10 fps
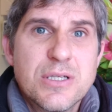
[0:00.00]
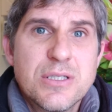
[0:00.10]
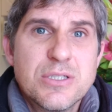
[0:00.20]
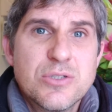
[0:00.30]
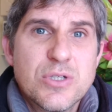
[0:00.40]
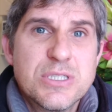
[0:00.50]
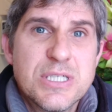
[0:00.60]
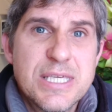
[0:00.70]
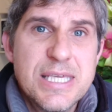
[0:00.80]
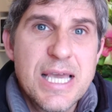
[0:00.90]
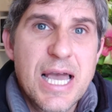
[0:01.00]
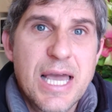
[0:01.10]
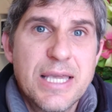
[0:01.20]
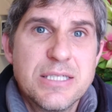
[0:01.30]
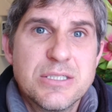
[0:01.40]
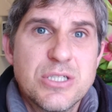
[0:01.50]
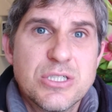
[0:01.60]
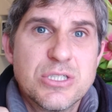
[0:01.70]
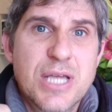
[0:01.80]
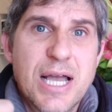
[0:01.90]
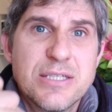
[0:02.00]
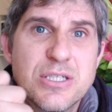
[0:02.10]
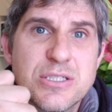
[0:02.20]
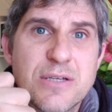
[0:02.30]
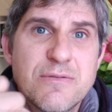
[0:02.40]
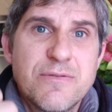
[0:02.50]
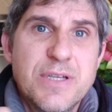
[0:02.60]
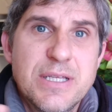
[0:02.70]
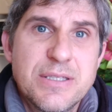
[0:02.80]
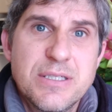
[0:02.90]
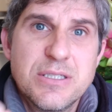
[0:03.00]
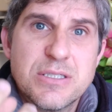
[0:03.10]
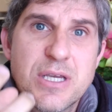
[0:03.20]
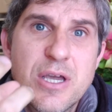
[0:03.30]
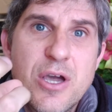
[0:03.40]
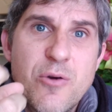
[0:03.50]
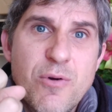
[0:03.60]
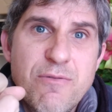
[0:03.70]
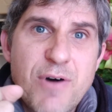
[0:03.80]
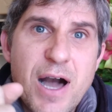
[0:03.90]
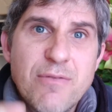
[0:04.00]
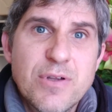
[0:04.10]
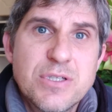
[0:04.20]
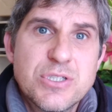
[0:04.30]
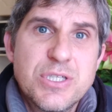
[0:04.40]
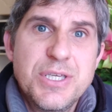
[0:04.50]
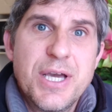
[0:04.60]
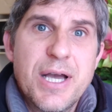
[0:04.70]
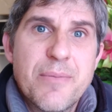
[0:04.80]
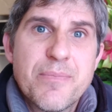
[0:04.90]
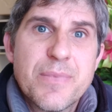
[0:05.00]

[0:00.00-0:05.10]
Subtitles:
It is, it's, yeah, it's just, I just can feel it. It is revival, is, yeah.